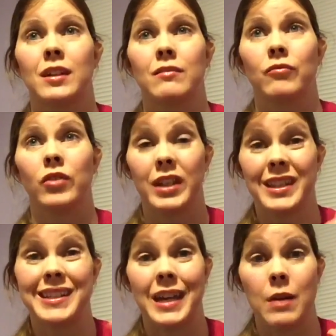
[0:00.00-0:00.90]

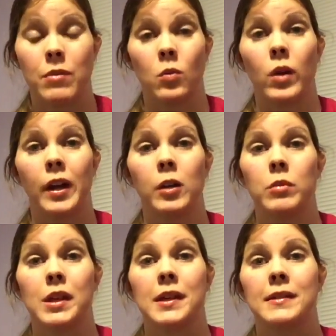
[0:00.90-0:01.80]
really tape it well,
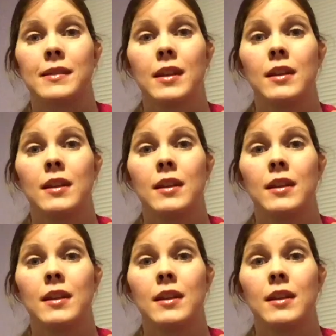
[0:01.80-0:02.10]
because